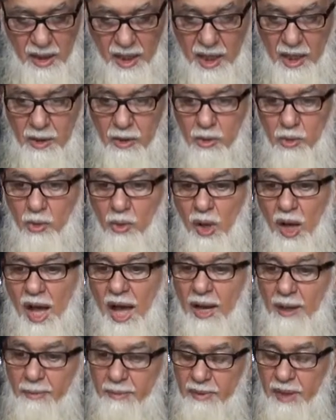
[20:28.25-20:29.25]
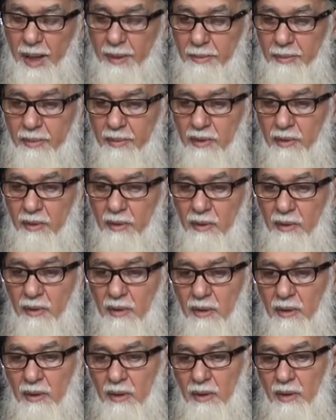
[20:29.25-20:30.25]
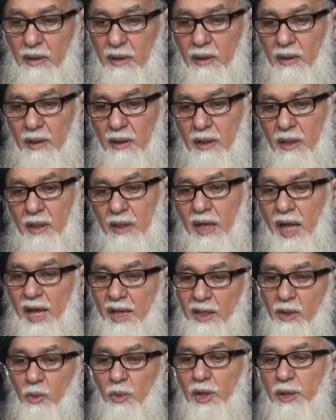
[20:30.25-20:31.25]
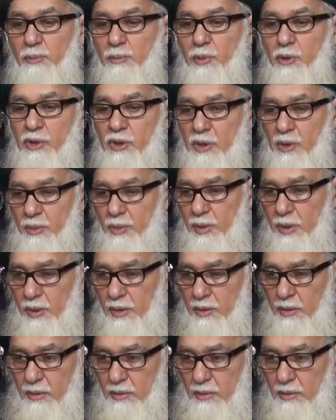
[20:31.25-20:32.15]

and to help them in any way possible.